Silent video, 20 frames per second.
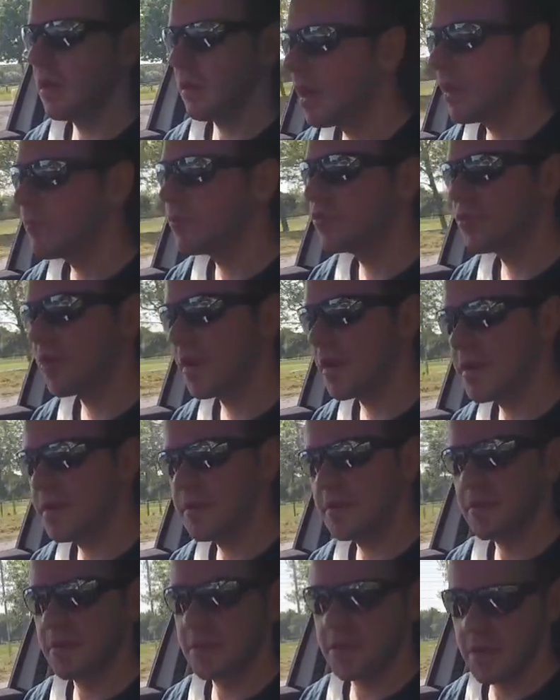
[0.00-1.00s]
I'm trying
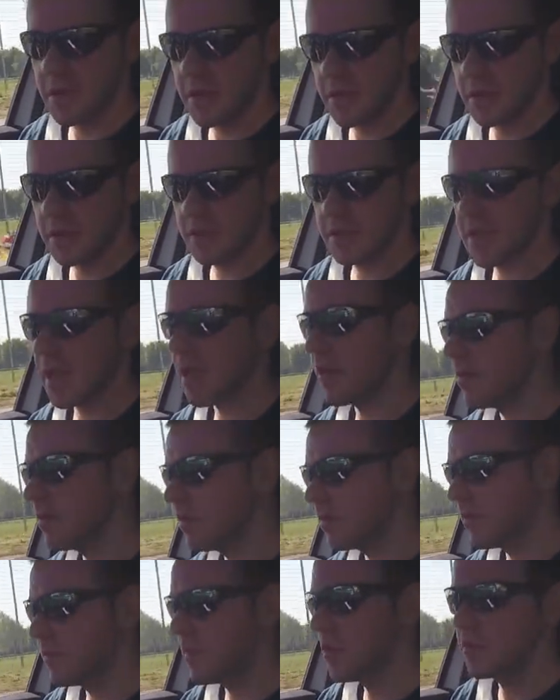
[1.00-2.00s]
to turn
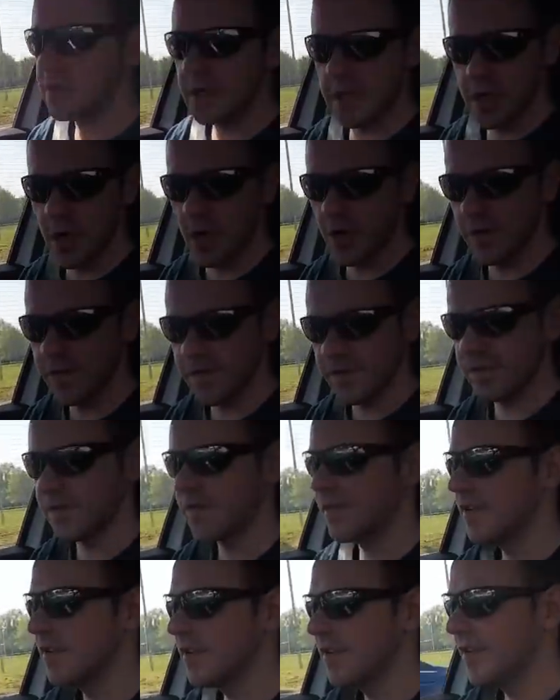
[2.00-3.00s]
the music off,
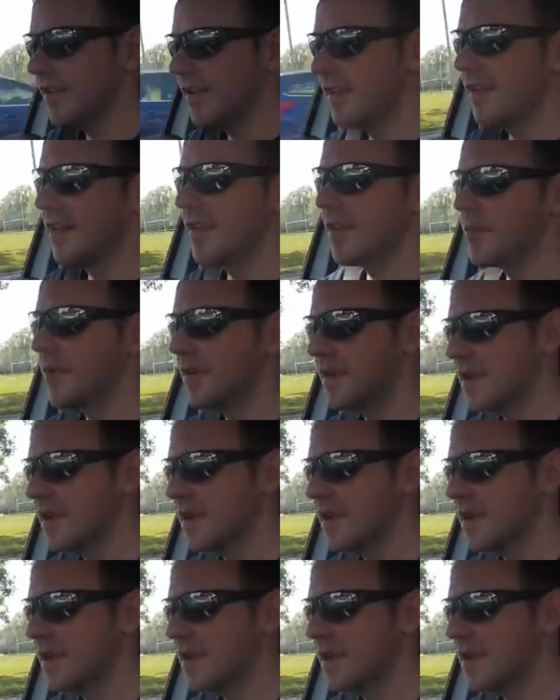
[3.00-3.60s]
but